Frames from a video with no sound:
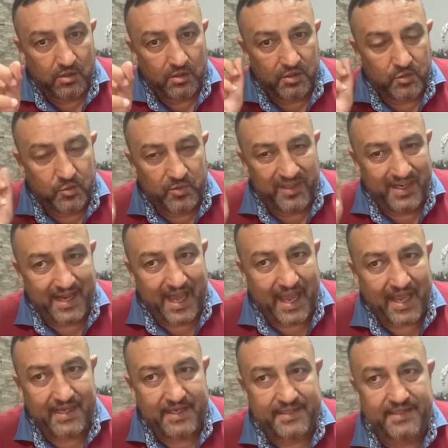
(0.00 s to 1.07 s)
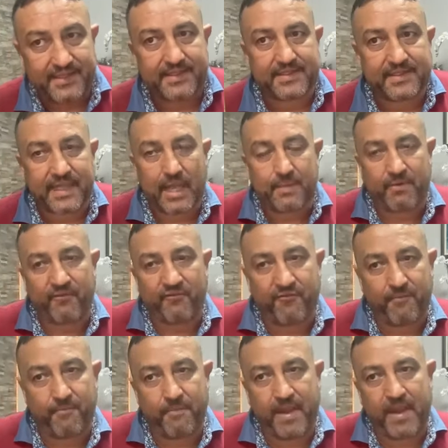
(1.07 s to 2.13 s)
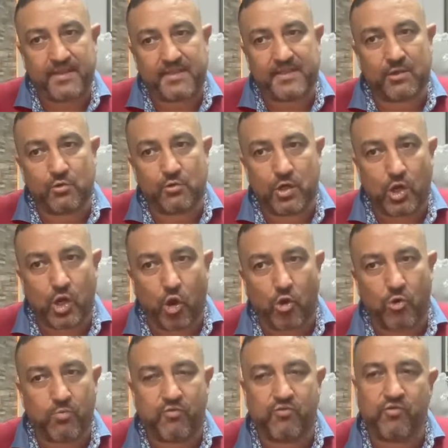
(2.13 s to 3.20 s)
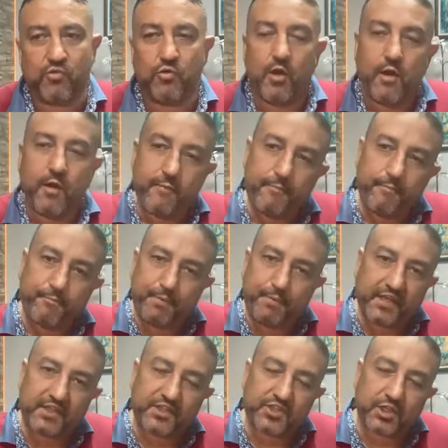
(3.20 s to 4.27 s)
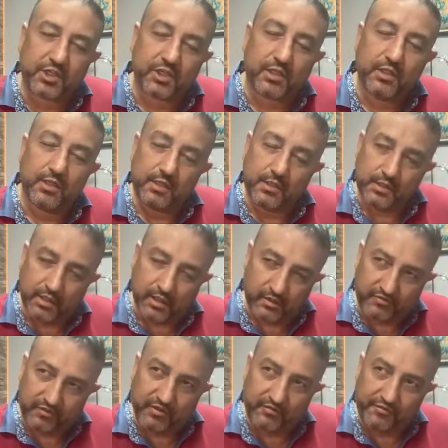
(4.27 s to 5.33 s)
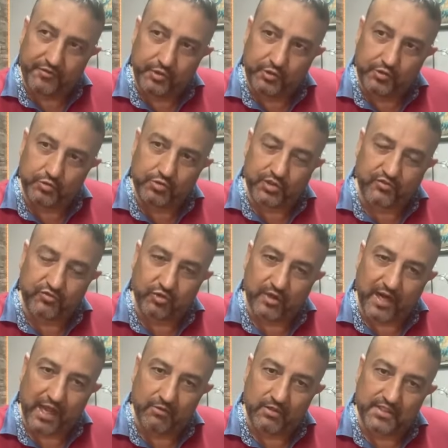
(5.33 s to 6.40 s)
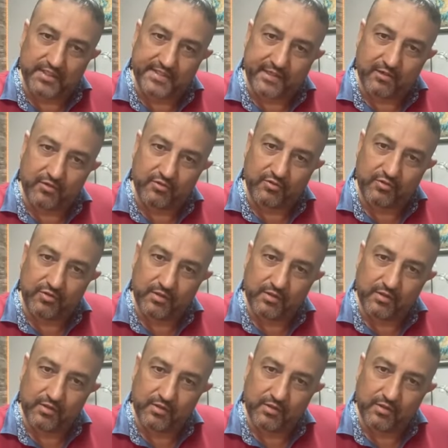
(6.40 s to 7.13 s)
that we like this type of mental, hopeful picture of the future for ourselves,